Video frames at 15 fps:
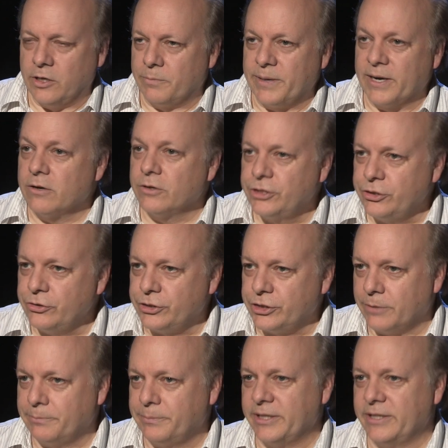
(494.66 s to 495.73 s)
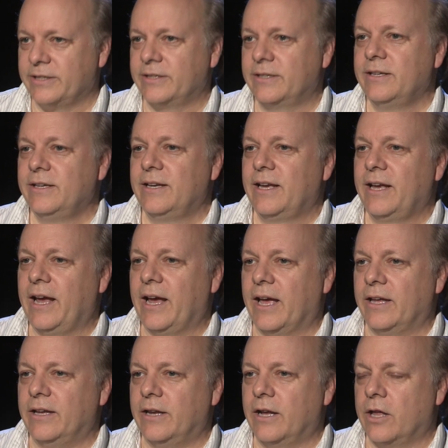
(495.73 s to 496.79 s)
parachute jumping
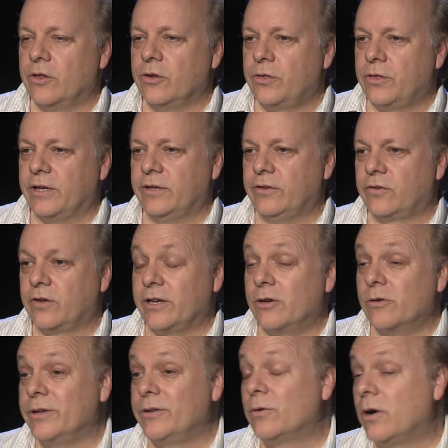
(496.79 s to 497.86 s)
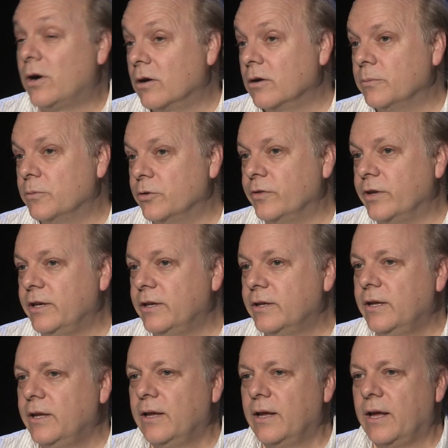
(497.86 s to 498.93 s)
and other things like going to a horror movie.
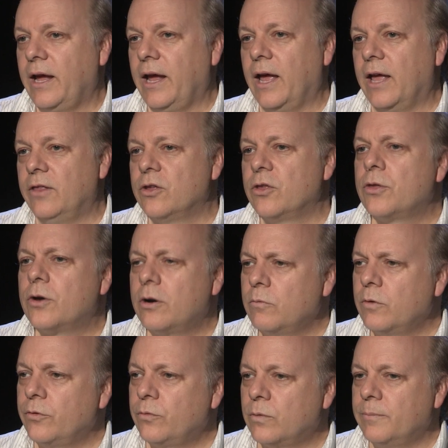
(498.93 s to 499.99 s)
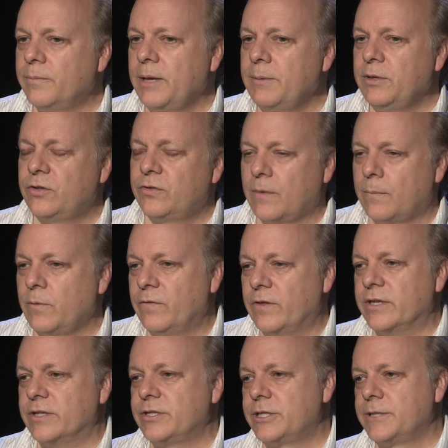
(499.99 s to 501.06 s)
And the thought was, well, maybe some of
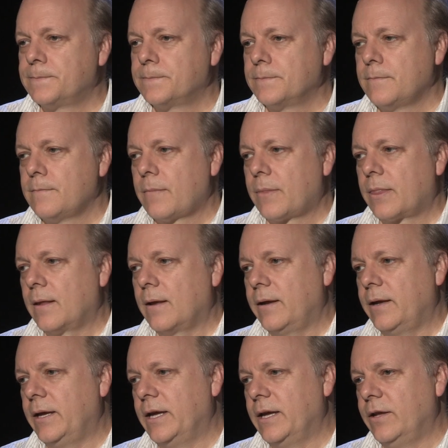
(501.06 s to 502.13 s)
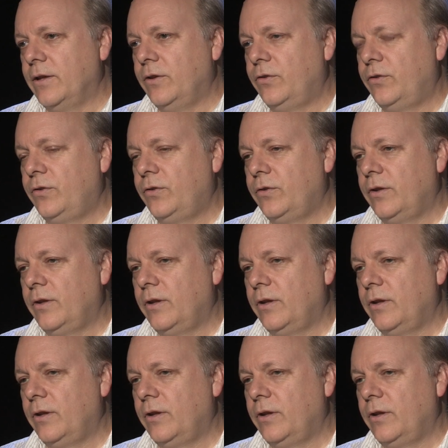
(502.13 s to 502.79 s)
this is